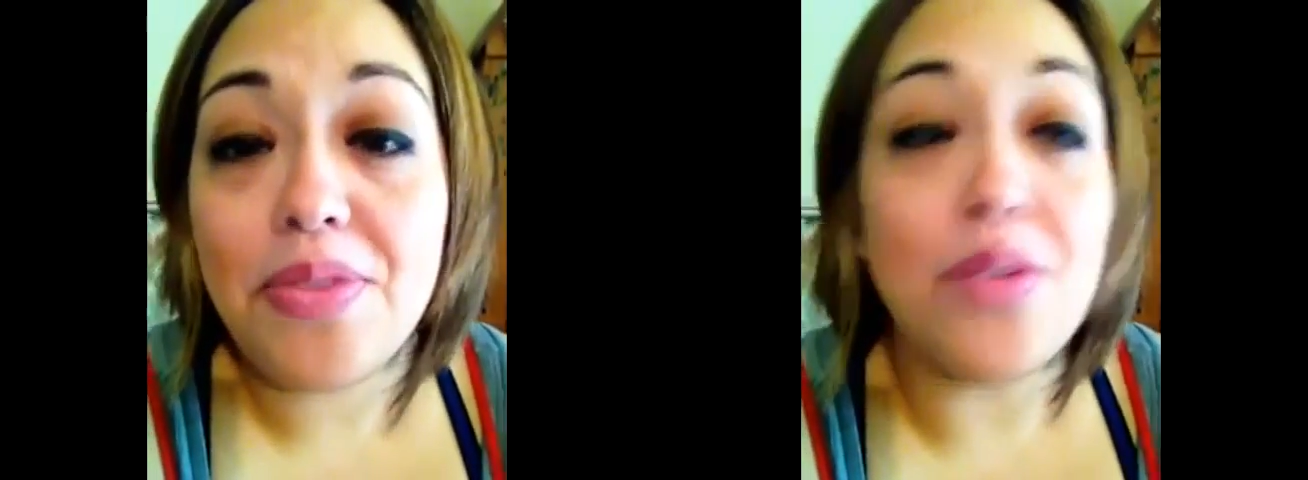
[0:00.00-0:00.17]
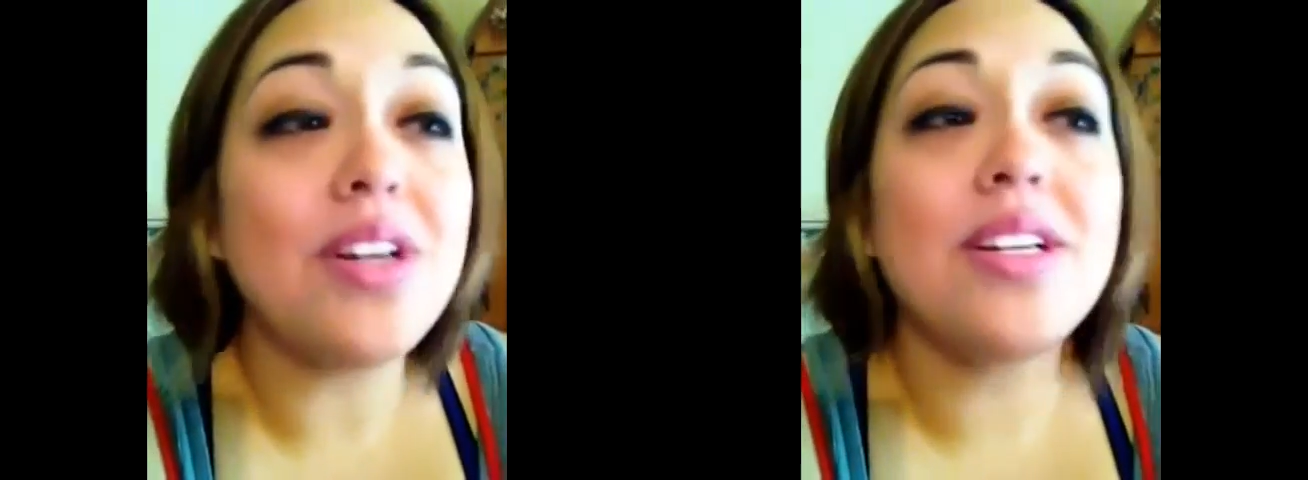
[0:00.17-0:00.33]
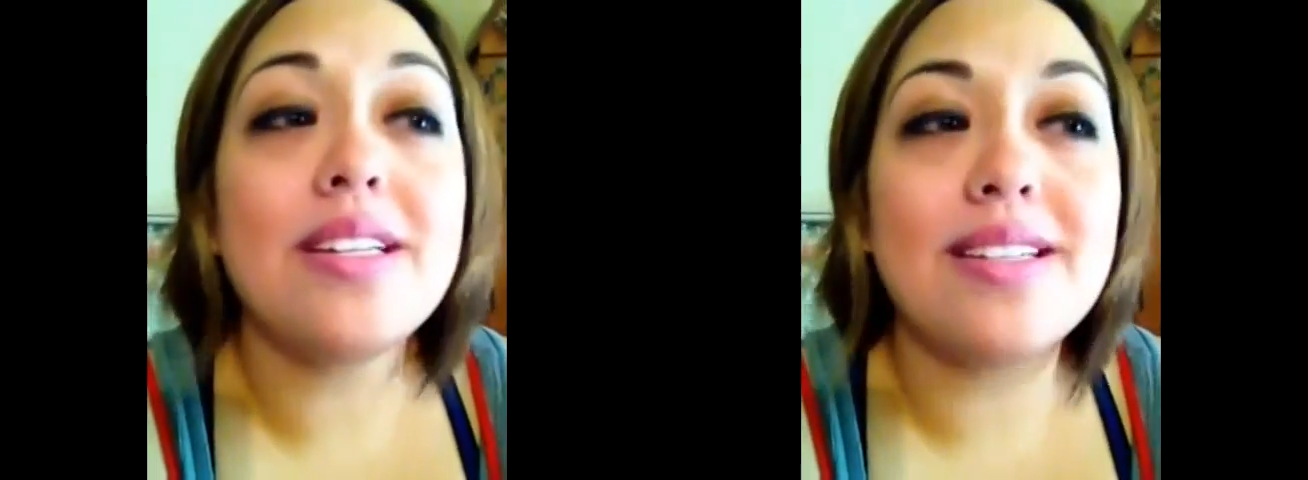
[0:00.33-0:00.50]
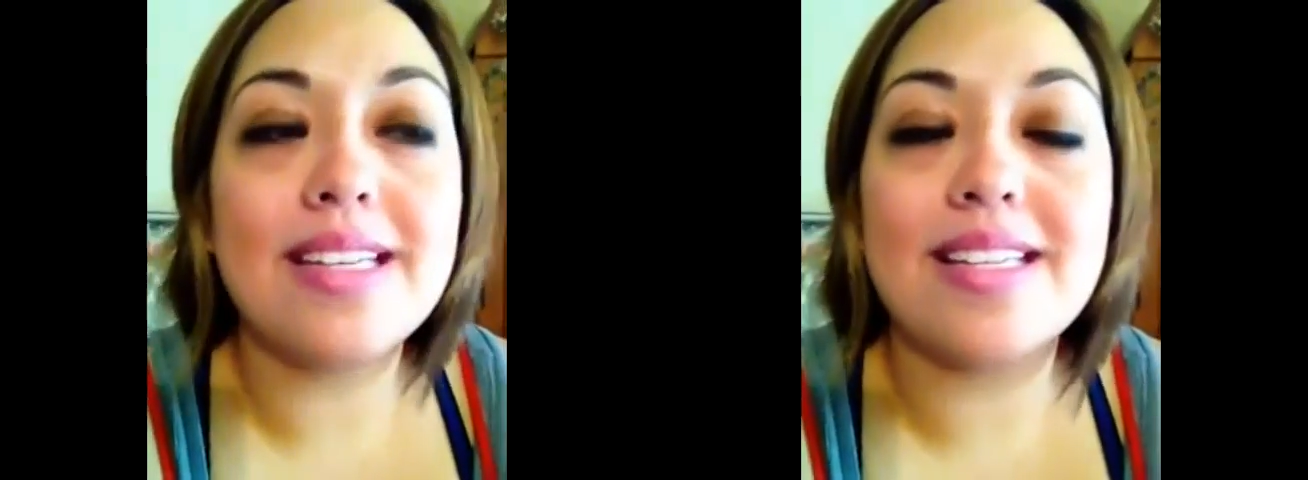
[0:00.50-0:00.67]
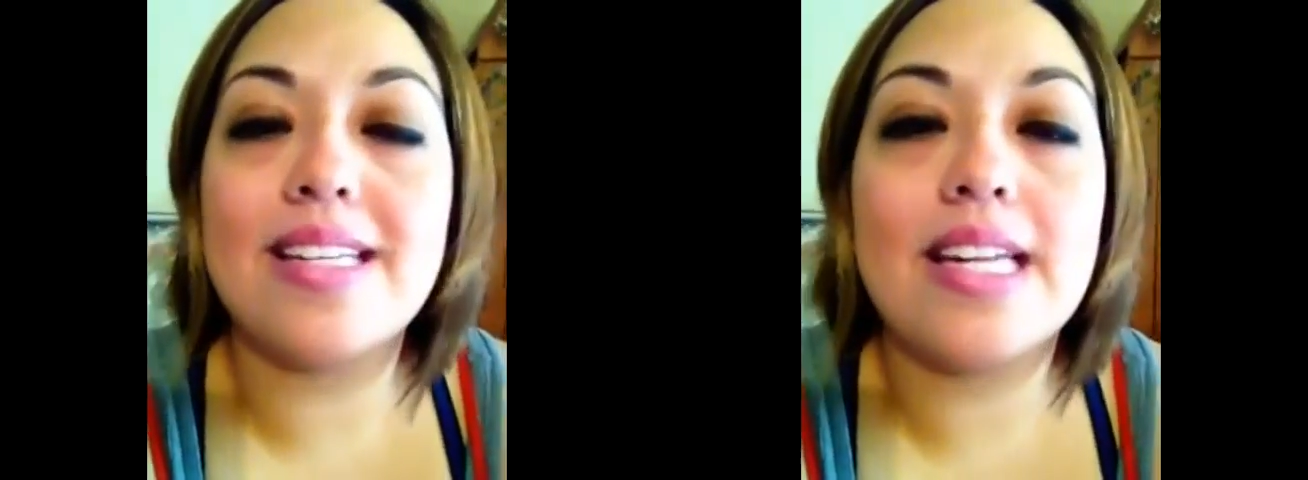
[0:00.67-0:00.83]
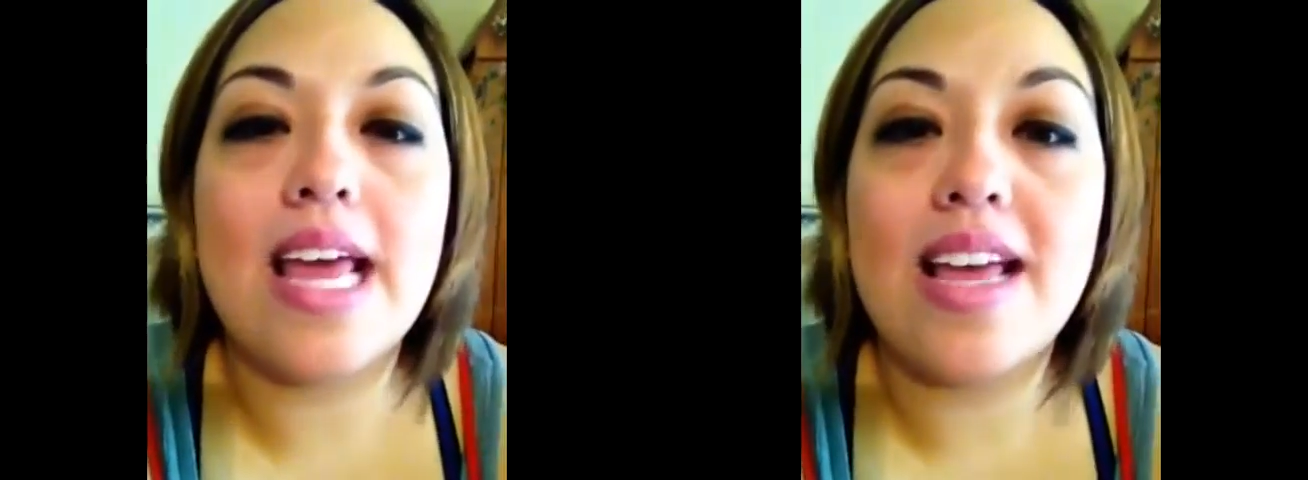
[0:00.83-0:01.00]
30 to
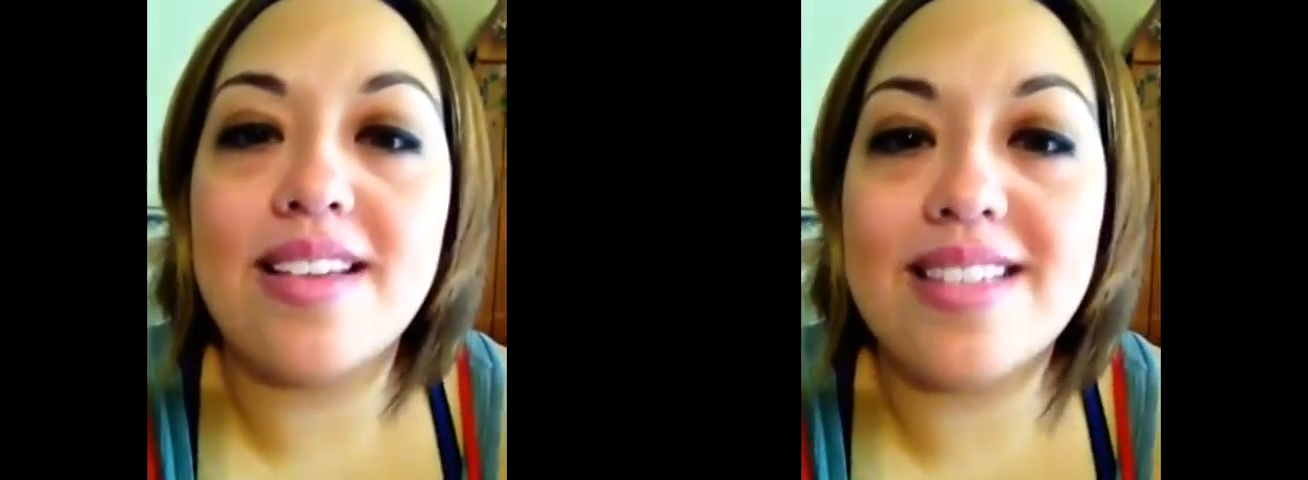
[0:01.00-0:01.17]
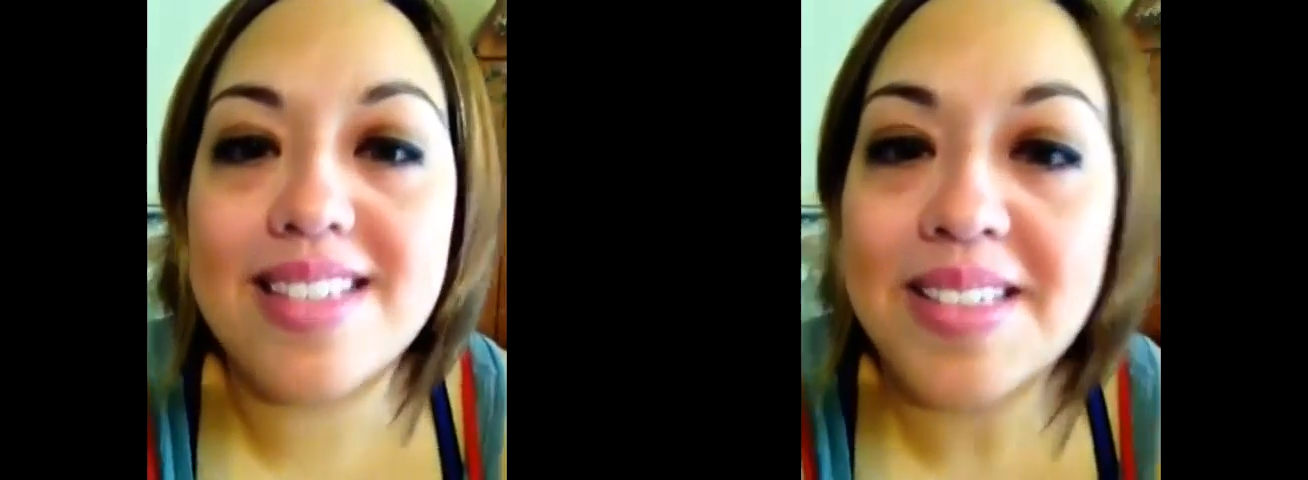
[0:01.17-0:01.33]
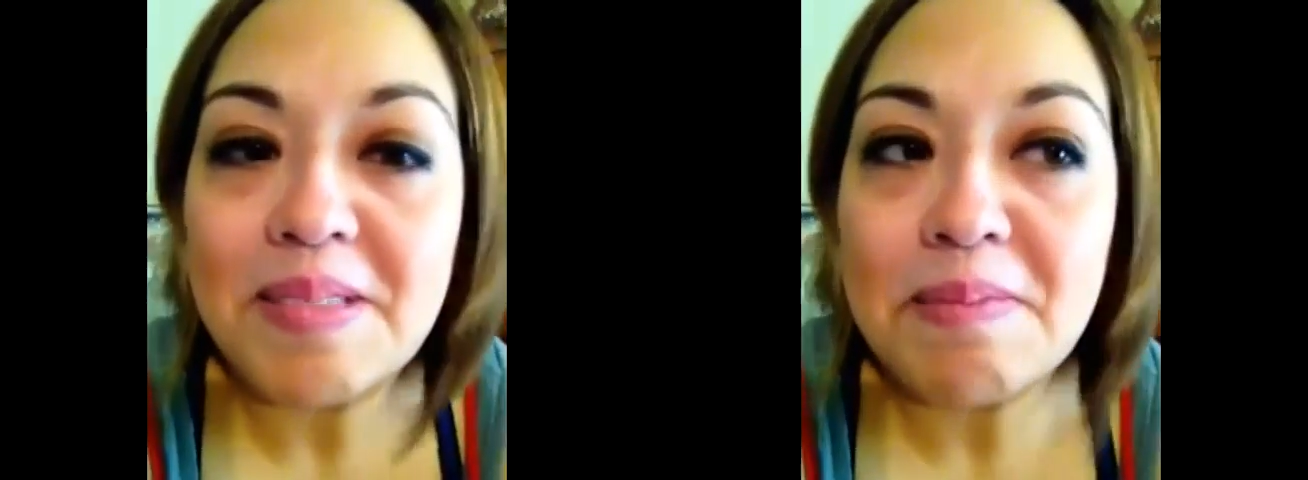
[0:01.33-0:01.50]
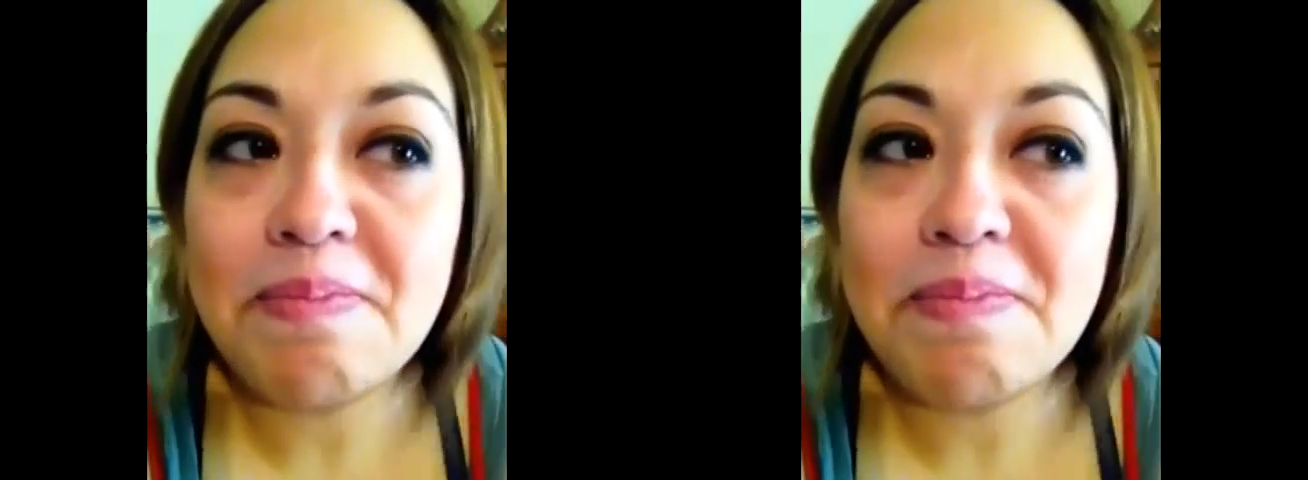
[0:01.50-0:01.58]
60 days